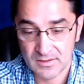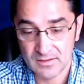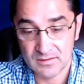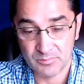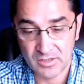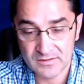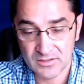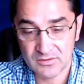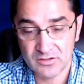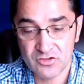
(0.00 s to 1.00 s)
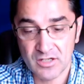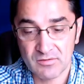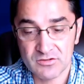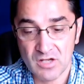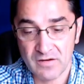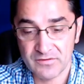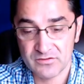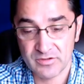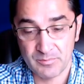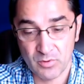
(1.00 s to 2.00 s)
The Prosecutor General's Office
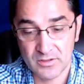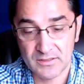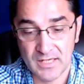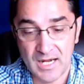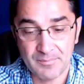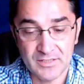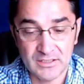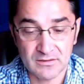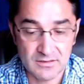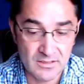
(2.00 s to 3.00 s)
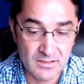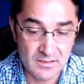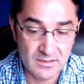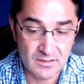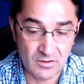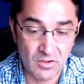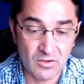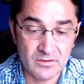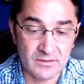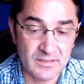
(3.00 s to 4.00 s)
reported the update
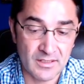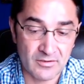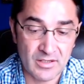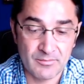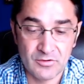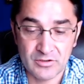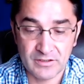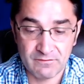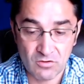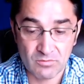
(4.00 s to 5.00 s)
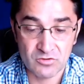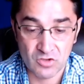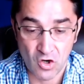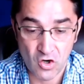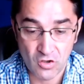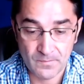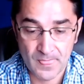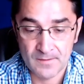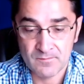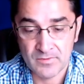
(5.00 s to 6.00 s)
on Telegram, Ukraine Forum saw.
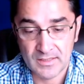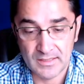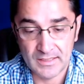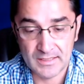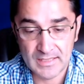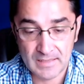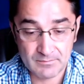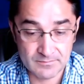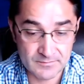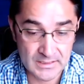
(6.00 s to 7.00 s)
And I'm